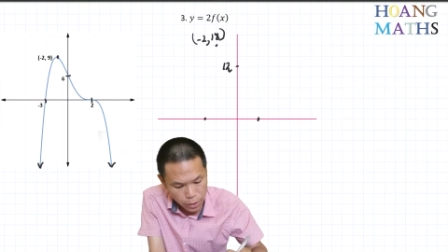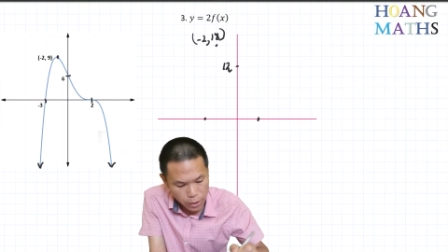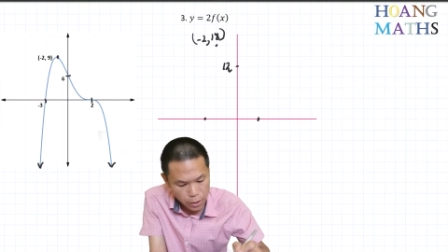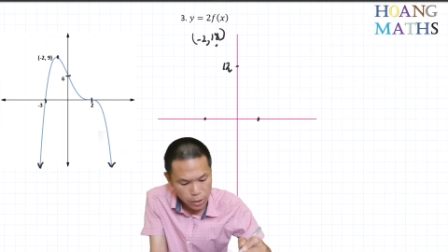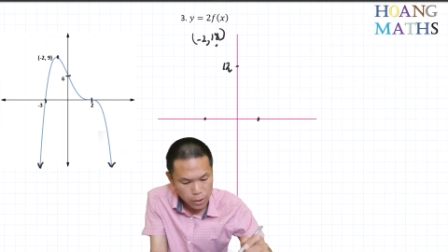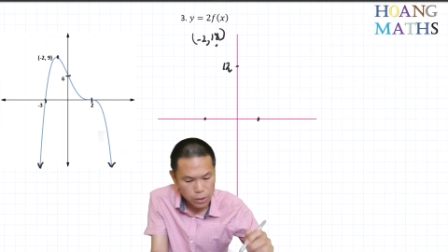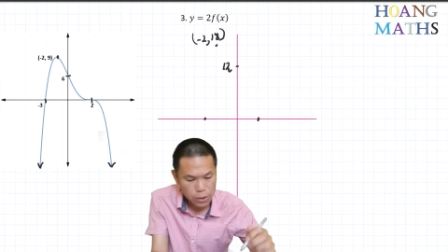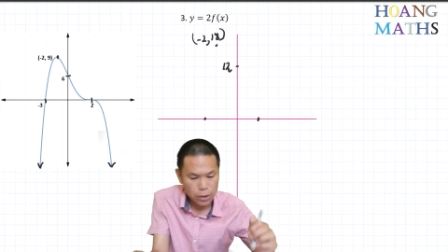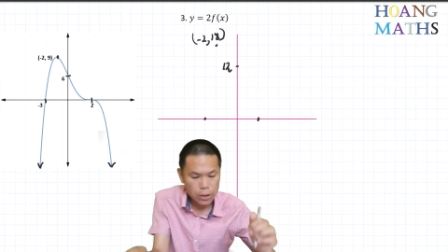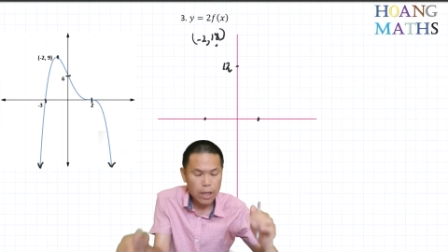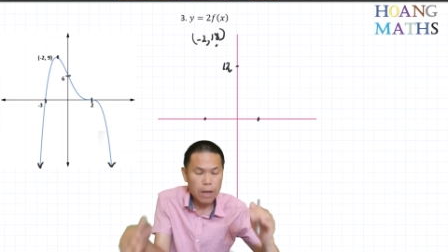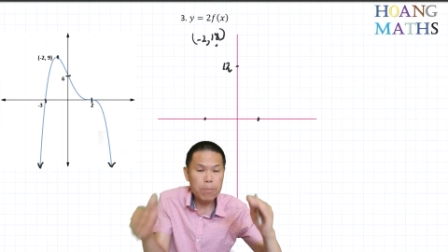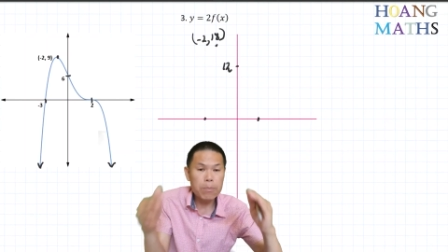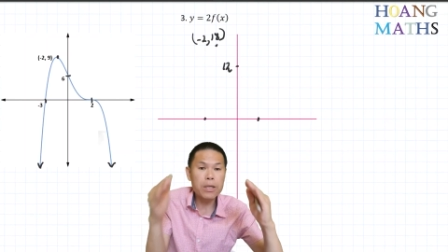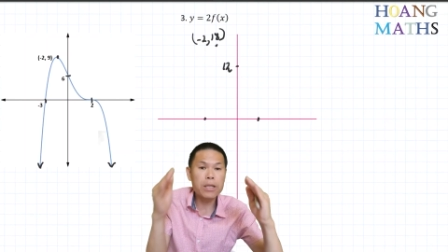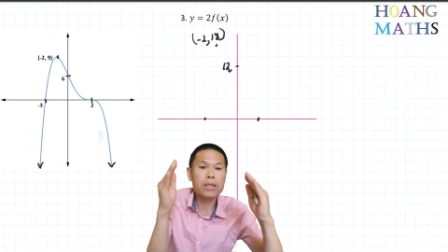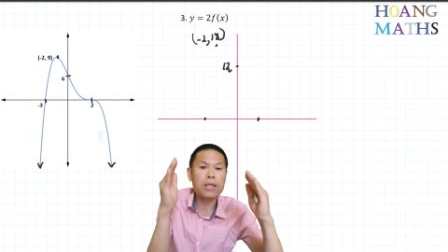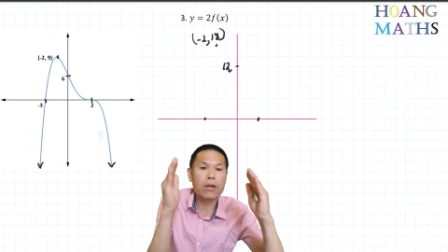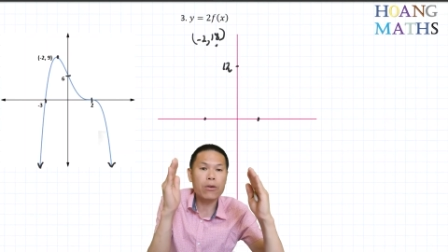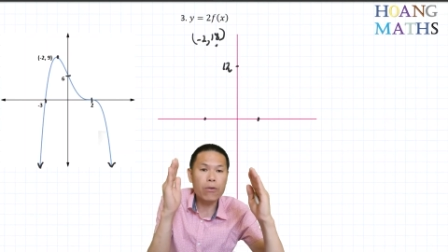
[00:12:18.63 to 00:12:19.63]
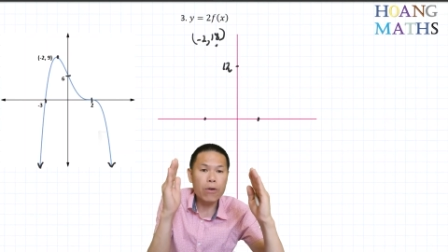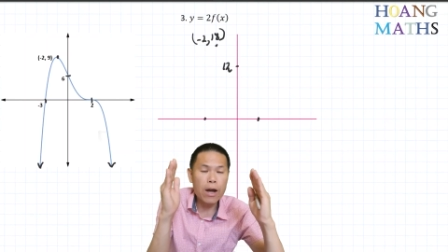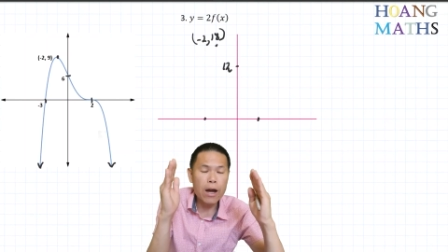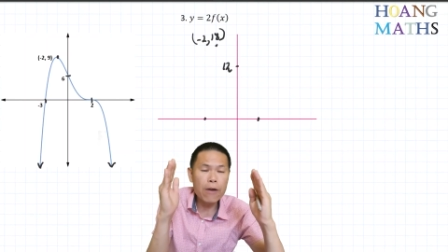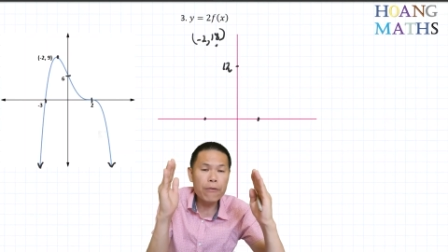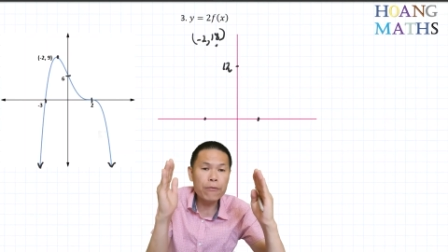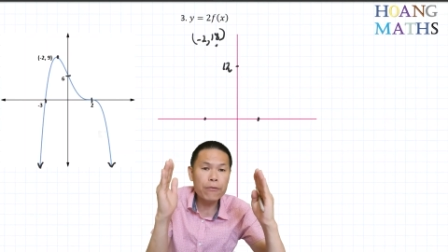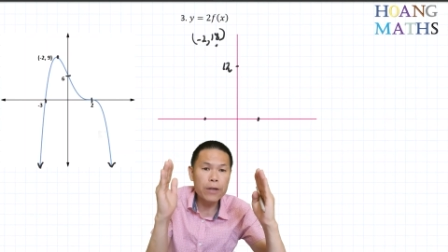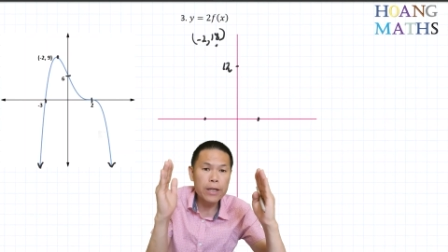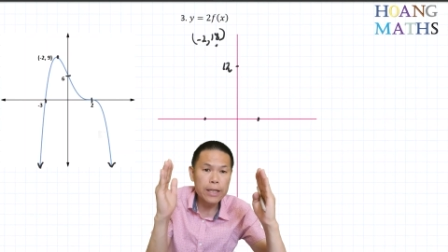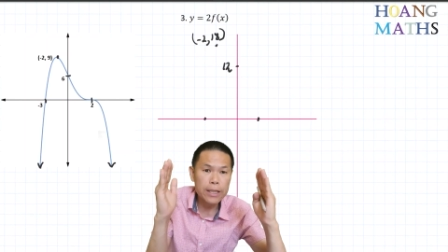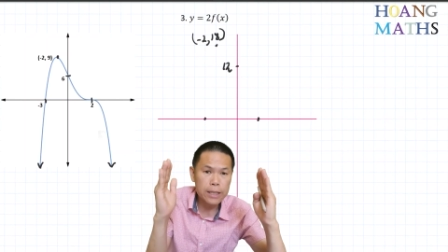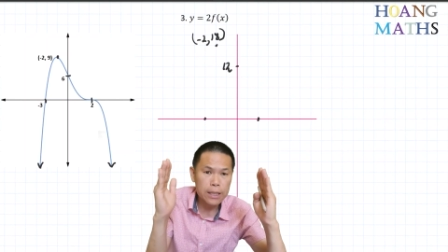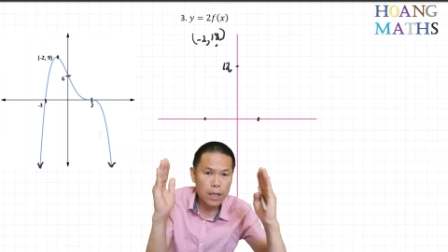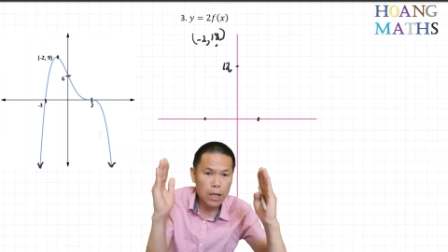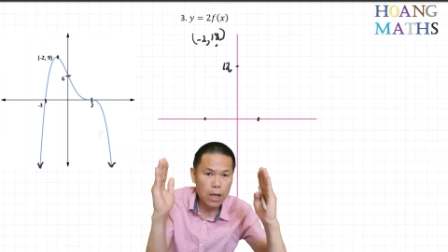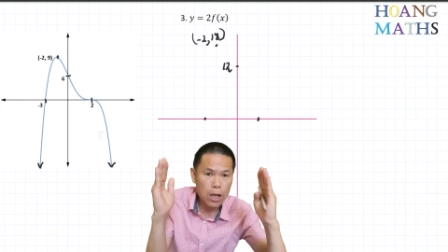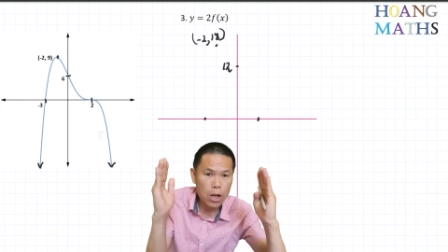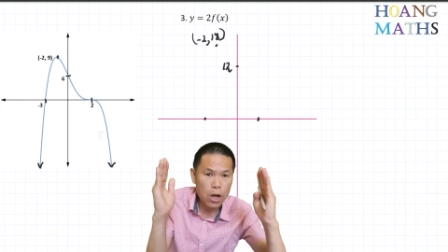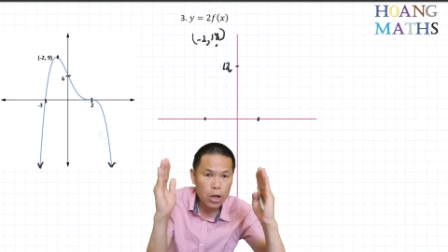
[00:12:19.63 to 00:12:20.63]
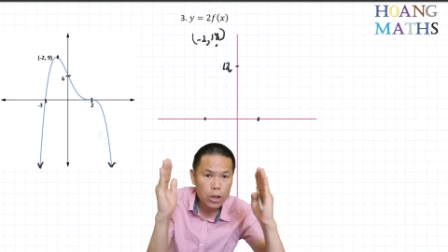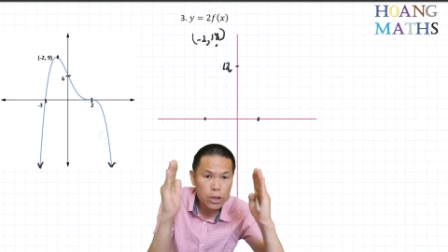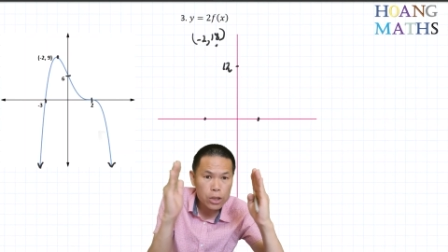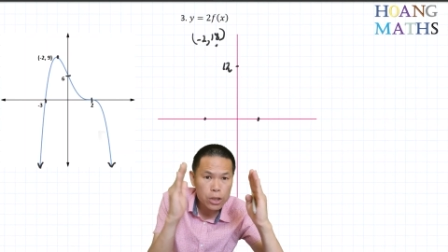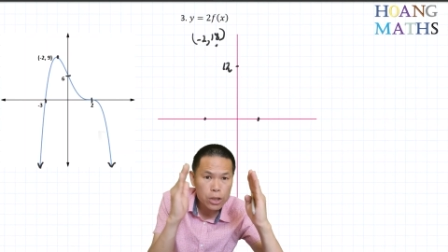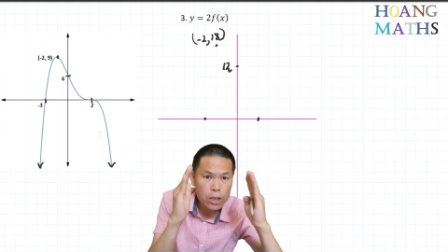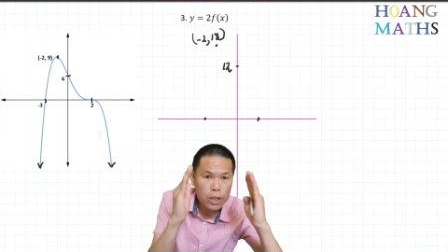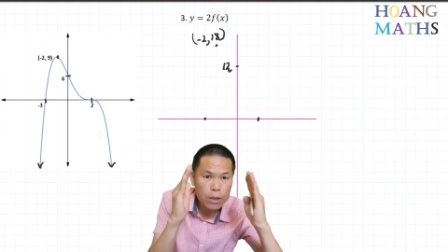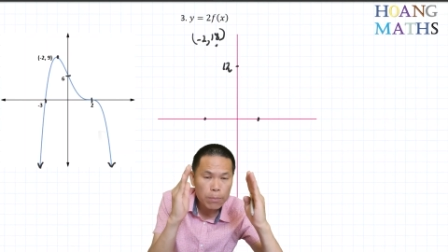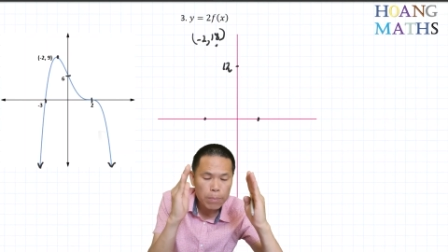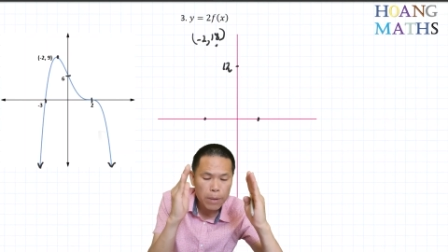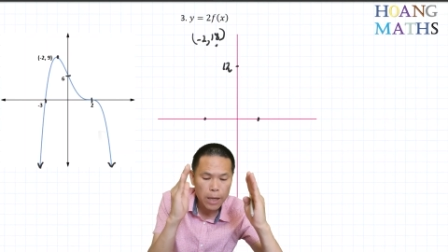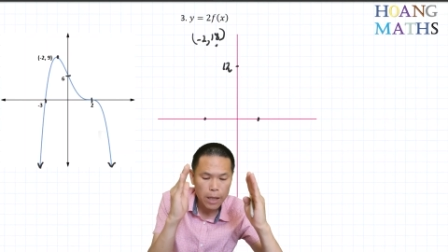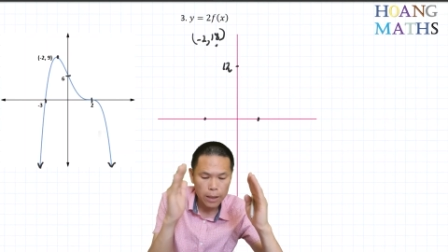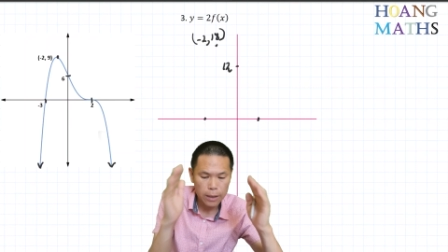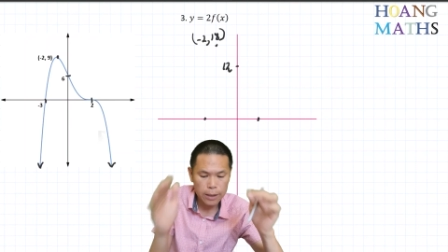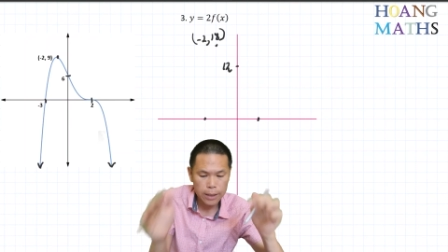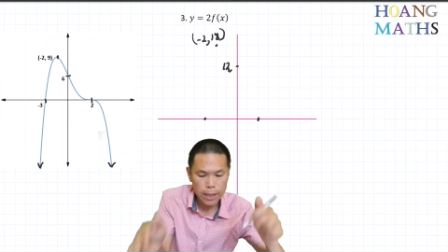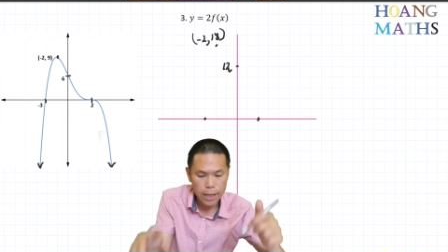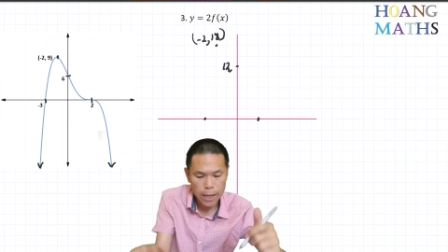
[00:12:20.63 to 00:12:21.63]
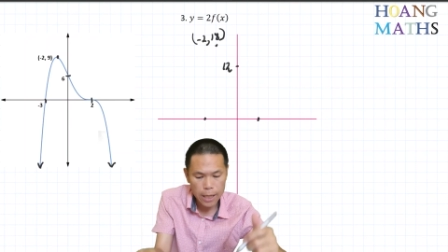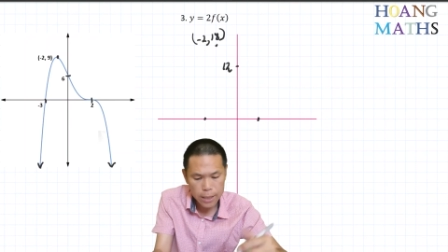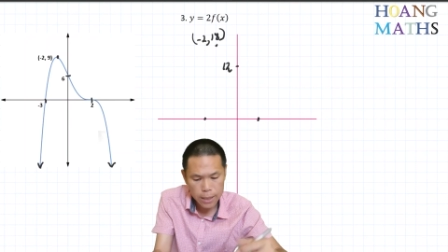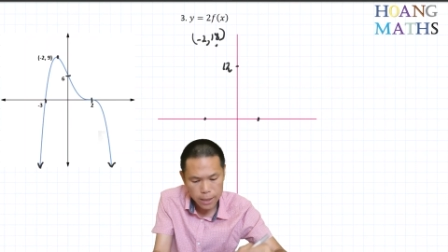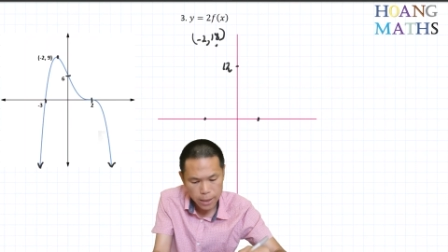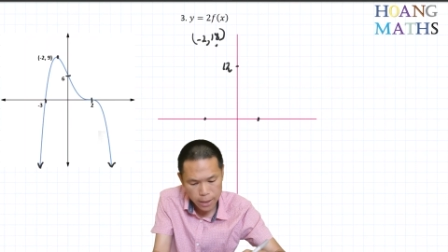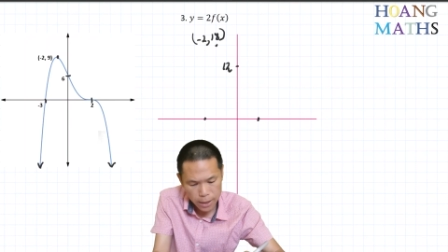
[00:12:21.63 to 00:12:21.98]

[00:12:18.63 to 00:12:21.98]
So that means the graph is a lot steeper, okay?